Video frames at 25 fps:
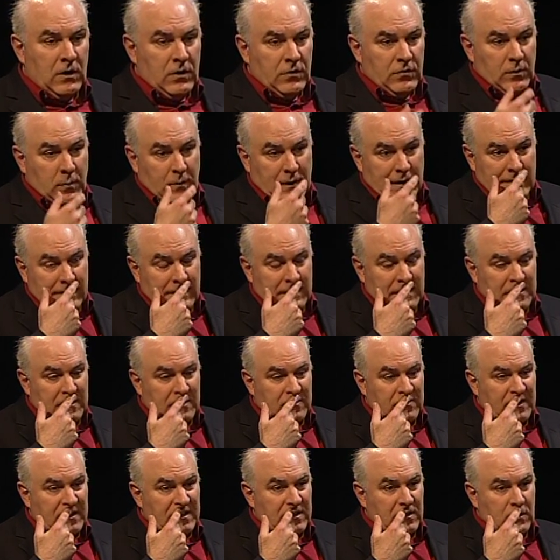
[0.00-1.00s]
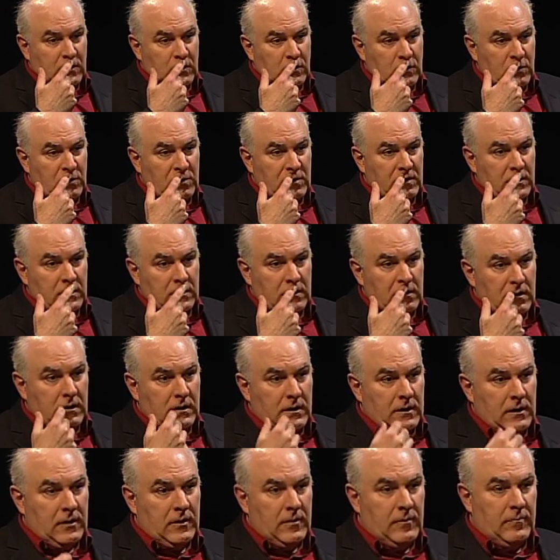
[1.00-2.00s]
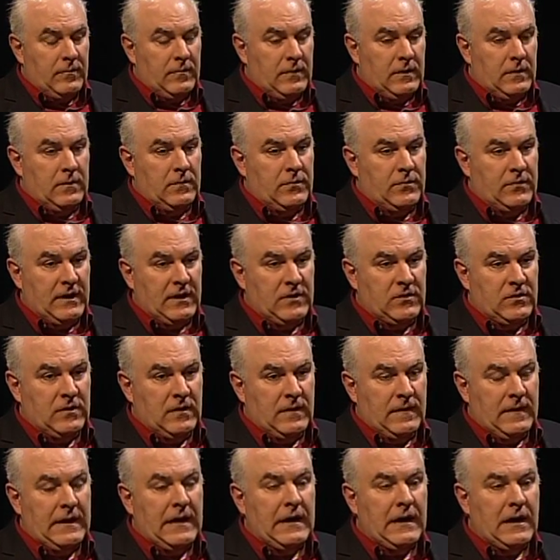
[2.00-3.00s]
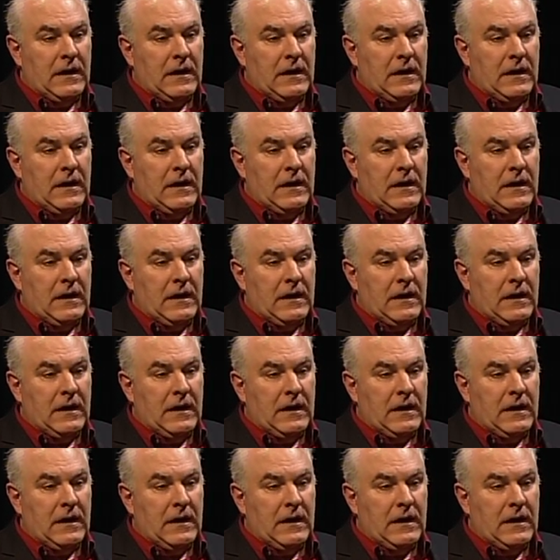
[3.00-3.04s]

So what I did is I included um, a section at the